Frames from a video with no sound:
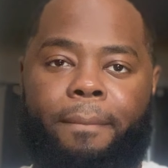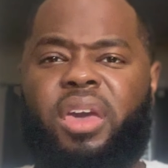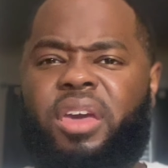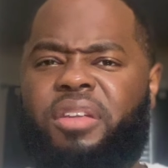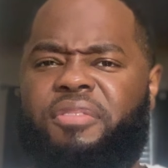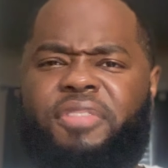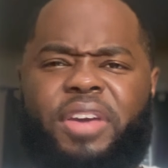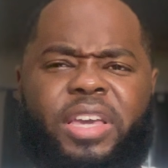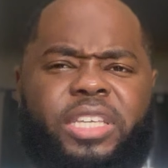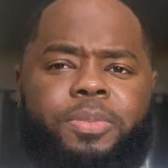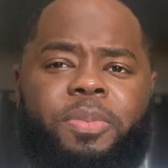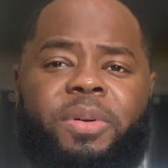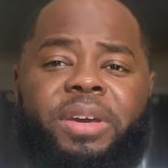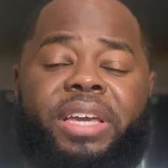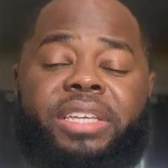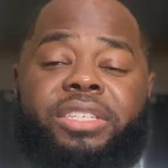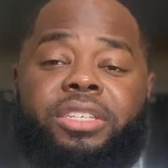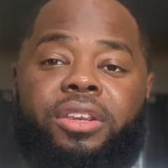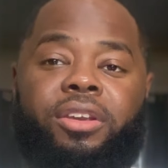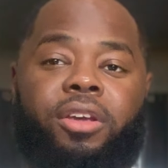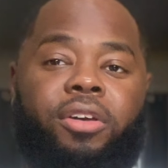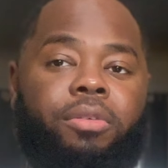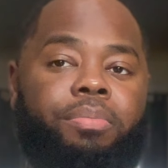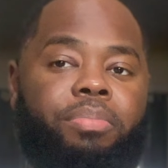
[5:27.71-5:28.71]
And Facebook is
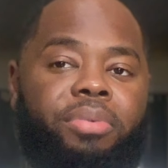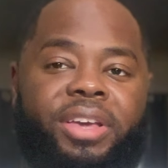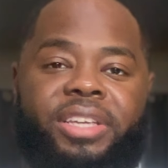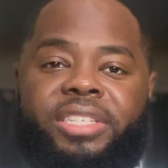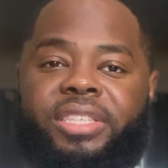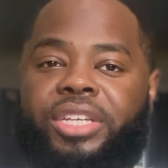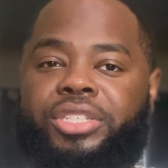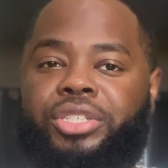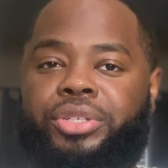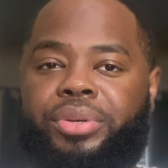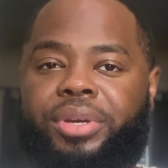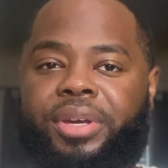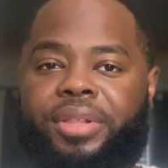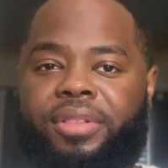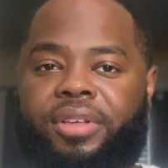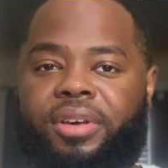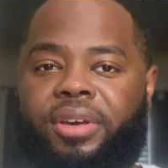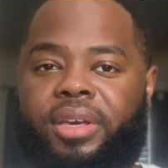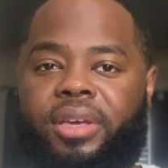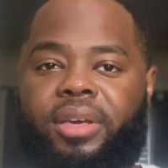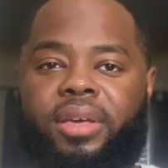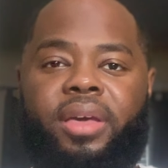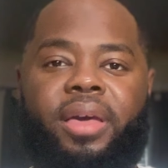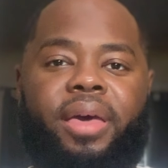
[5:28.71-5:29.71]
another place that you can
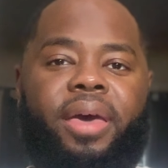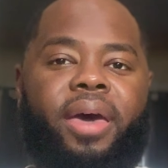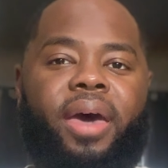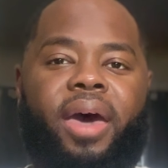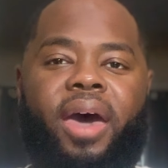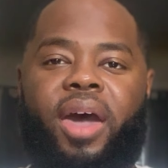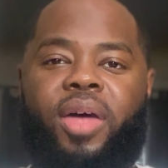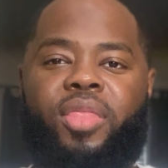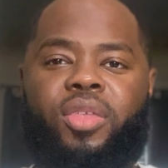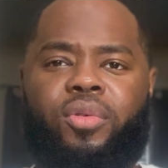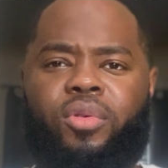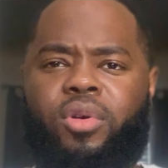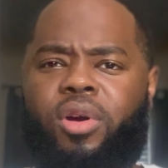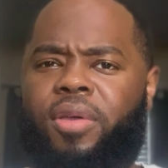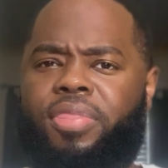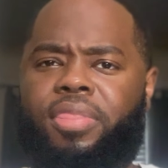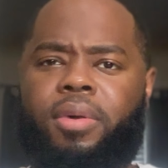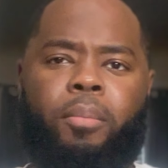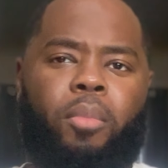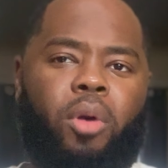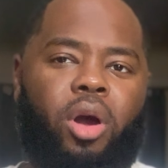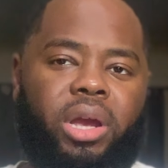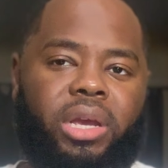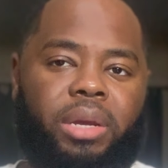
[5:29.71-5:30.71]
look, either on the
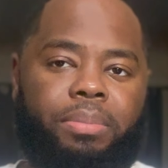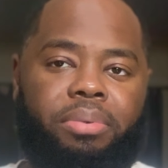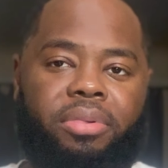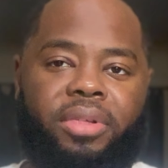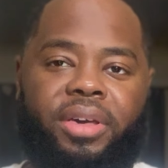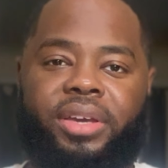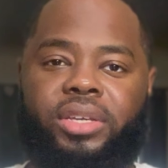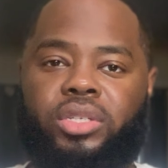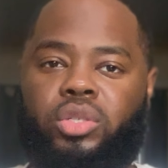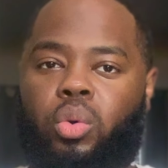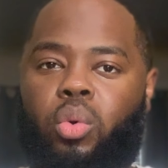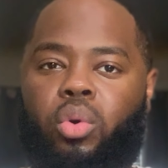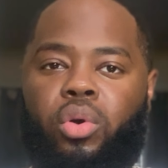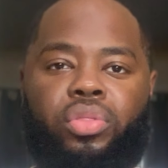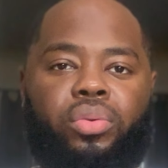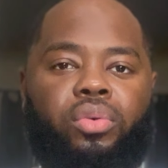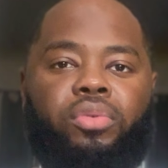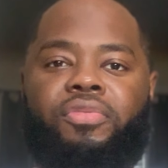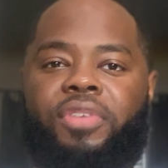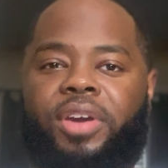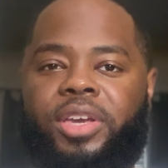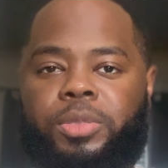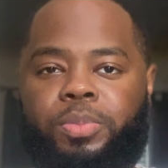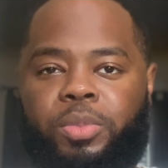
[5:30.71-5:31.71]
marketplace or through
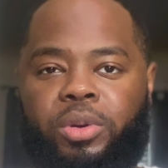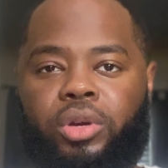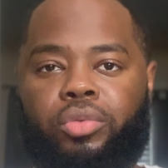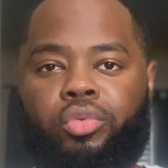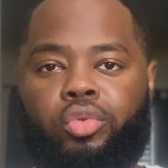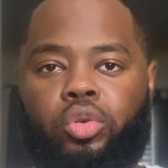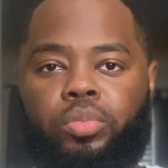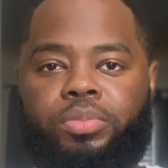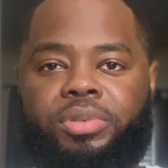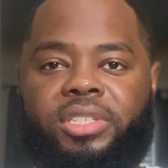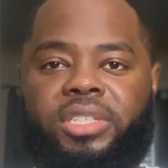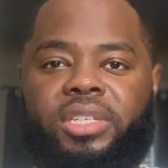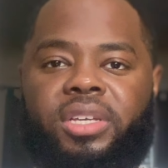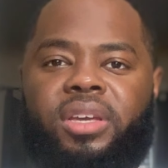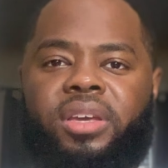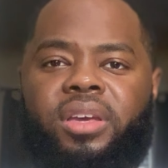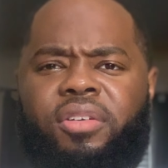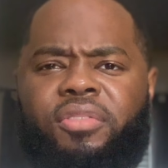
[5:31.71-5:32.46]
Facebook groups.